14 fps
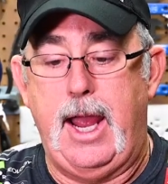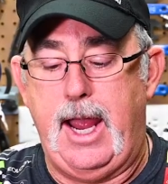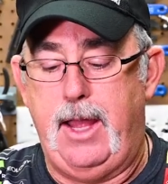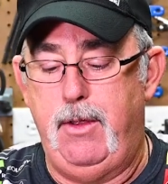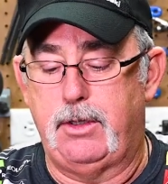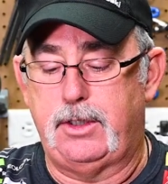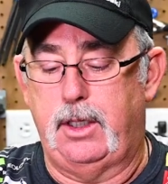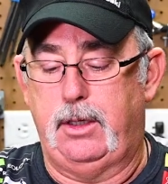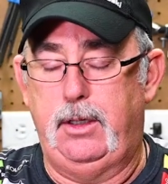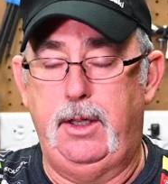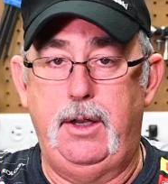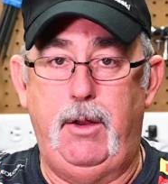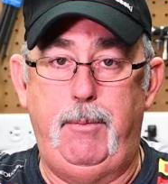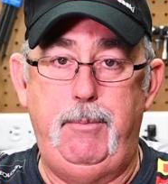and there's a
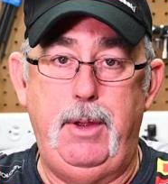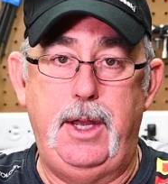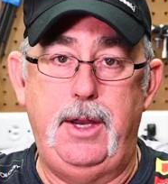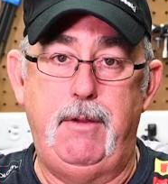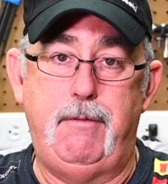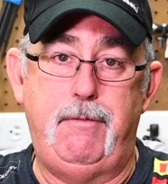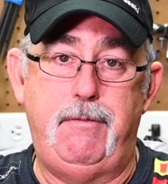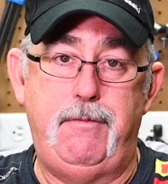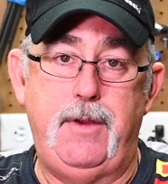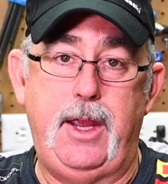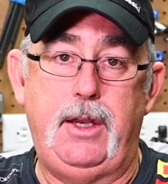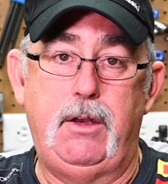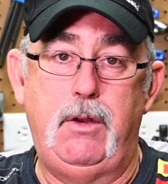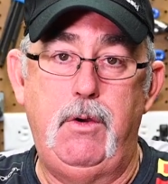little bit of
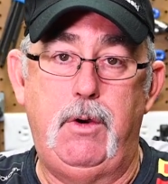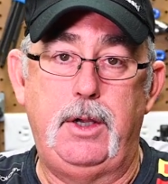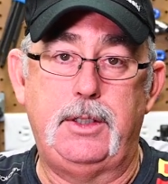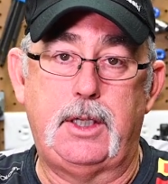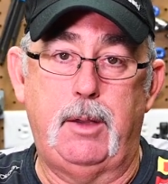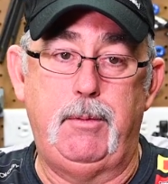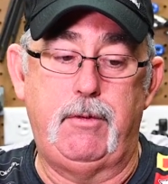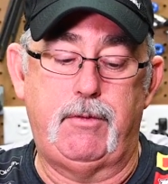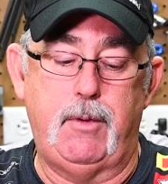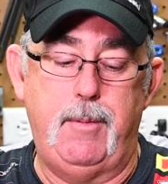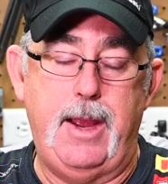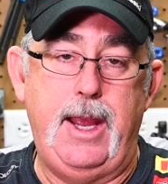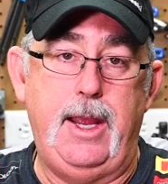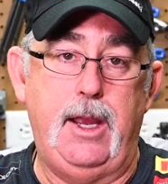faint noise coming
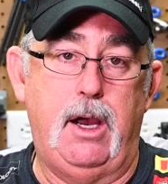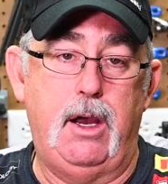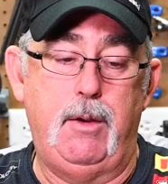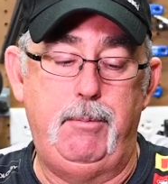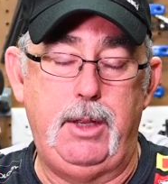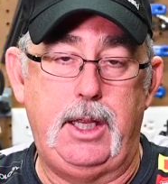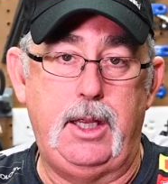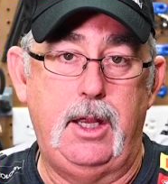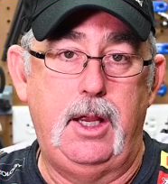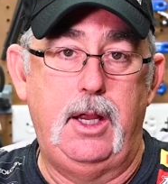from A on B.